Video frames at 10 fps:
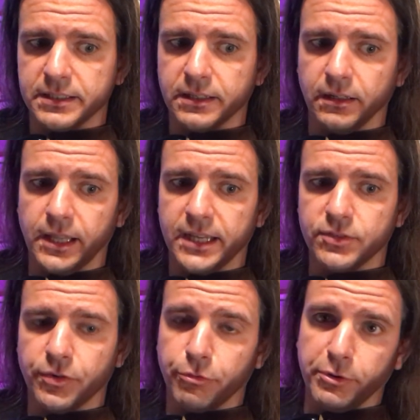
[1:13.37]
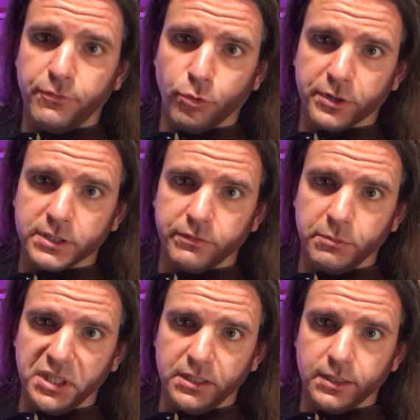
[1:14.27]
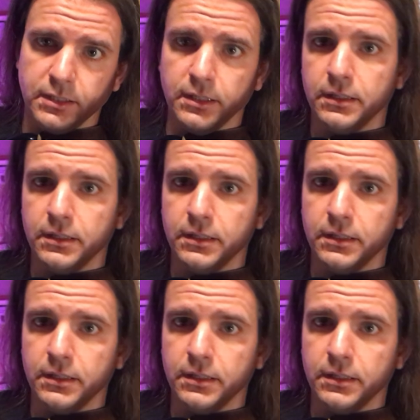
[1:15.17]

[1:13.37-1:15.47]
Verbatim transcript: it's going to last for three-fourths of the beat.